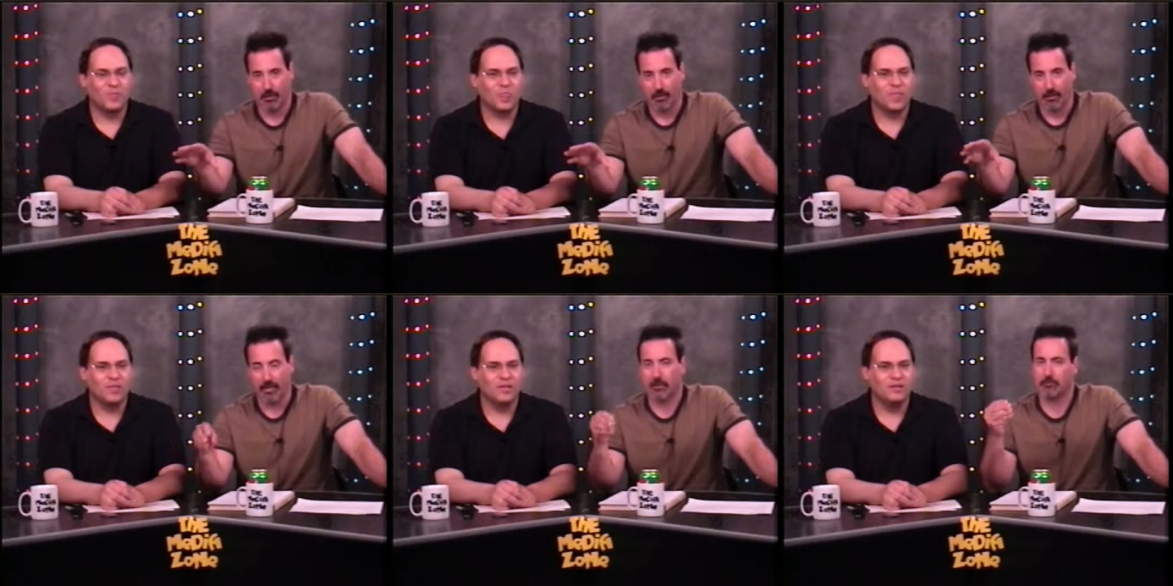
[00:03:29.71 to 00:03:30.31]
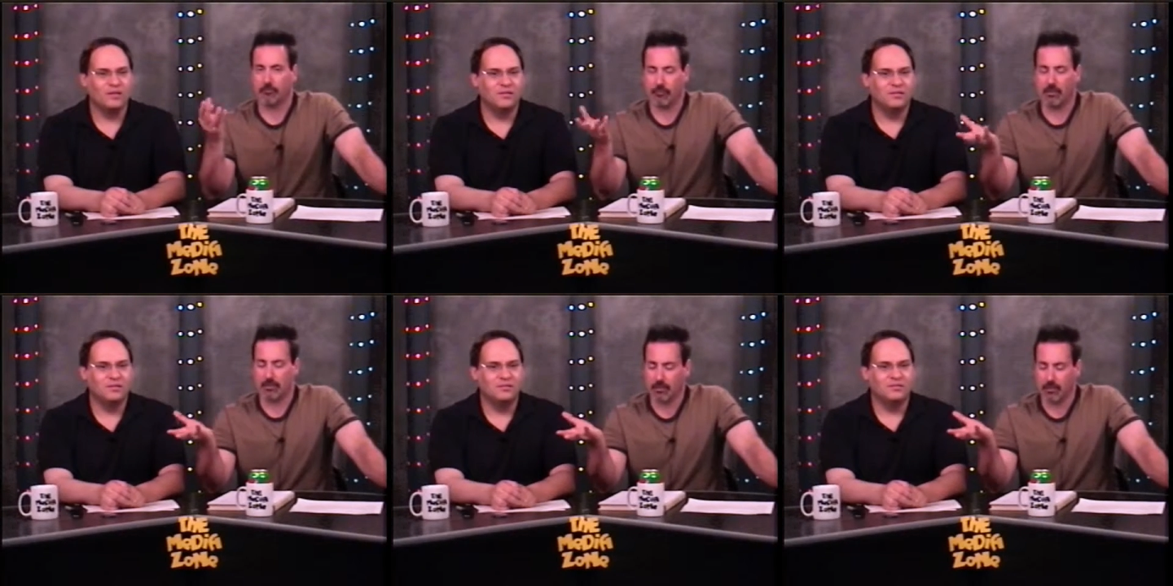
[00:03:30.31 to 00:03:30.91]
Speaker 1: And that's
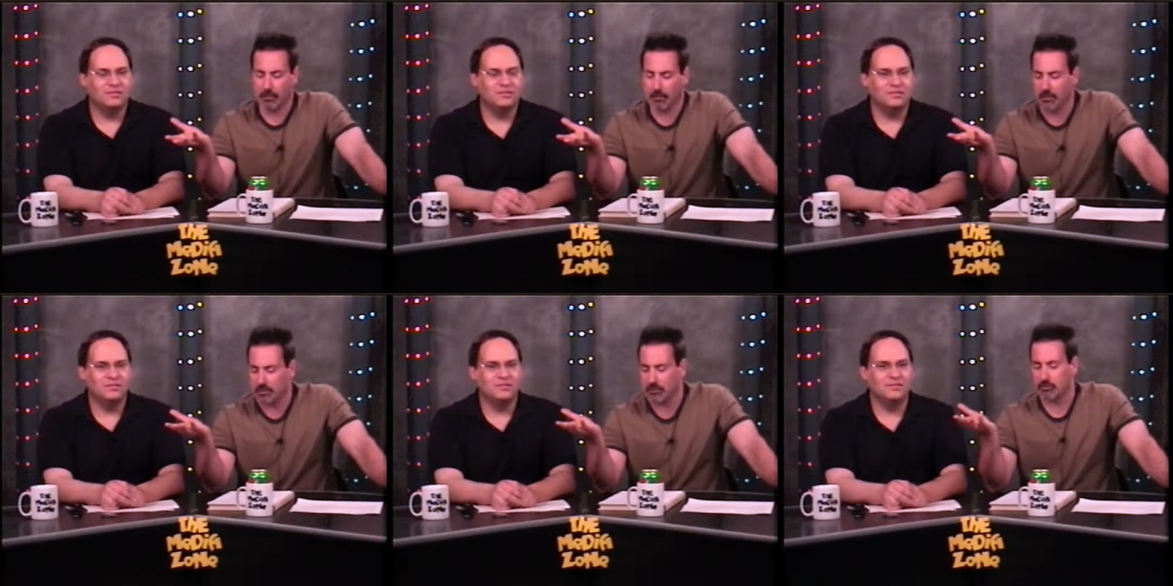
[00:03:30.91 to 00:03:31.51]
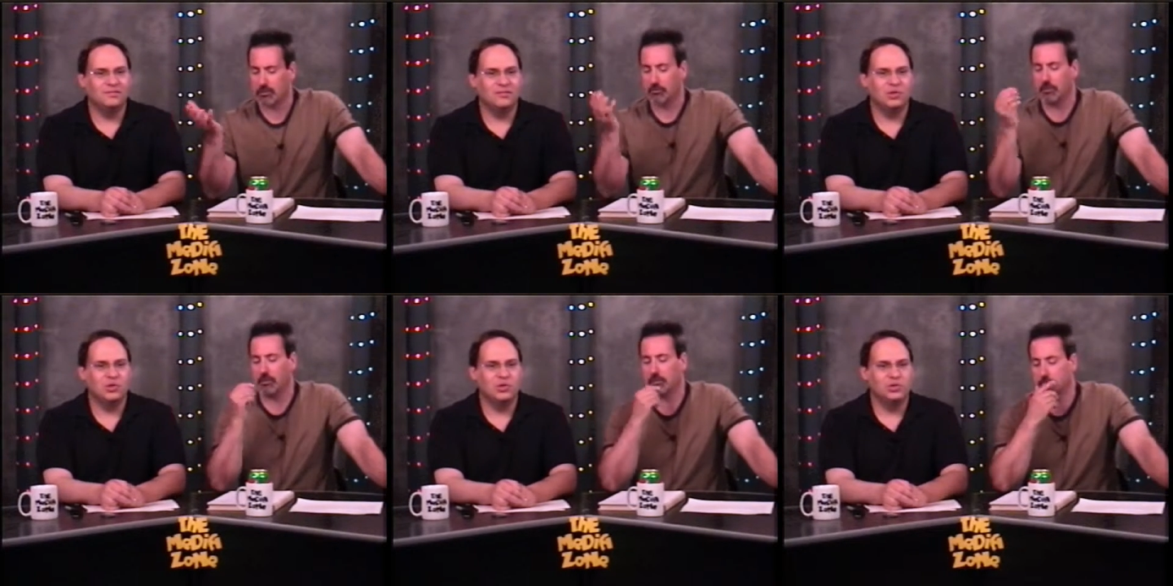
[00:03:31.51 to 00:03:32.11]
that's uh, you know that's interesting
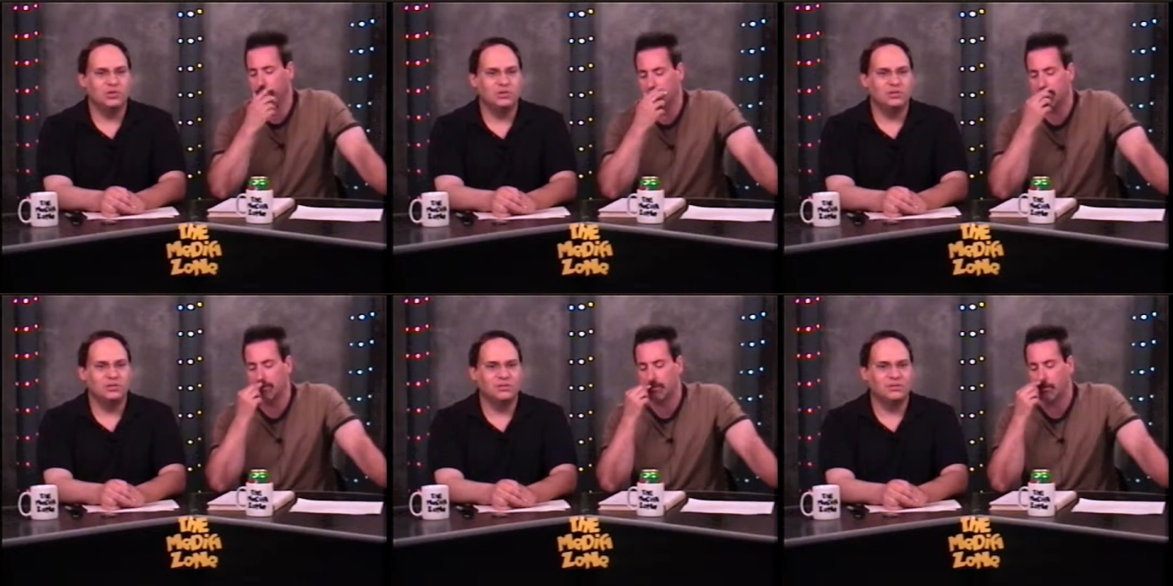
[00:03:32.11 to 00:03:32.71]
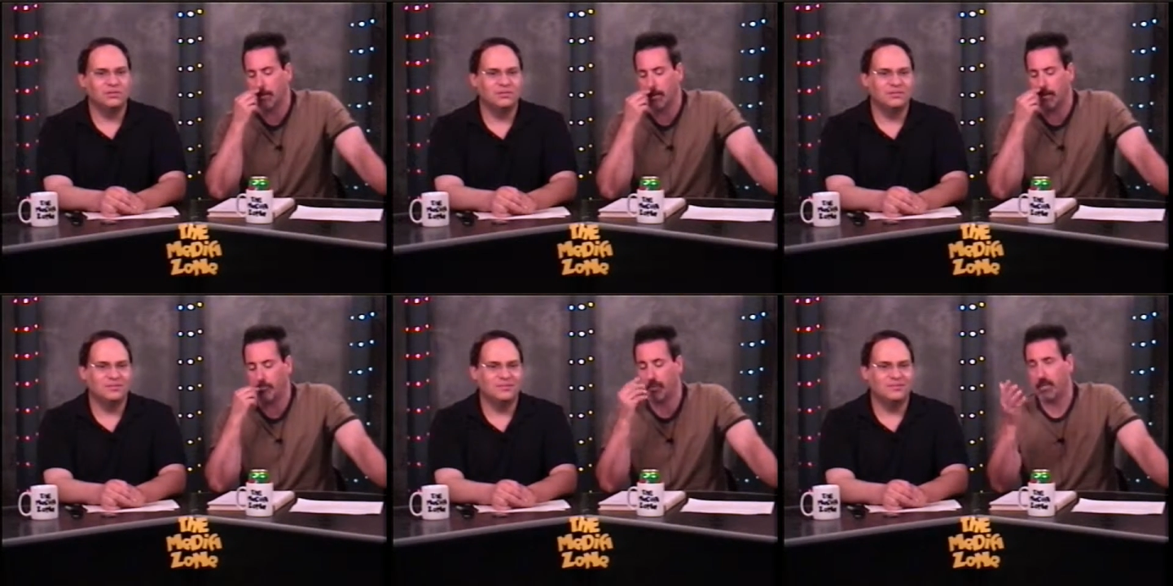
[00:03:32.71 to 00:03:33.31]
because he waited until uh,
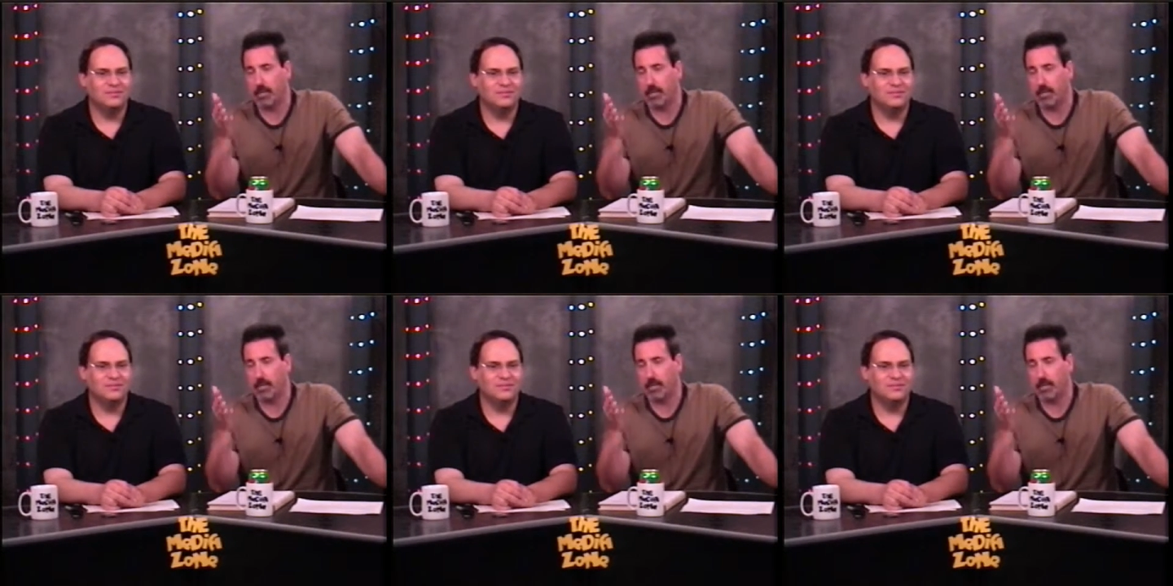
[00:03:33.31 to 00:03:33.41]
Pinhead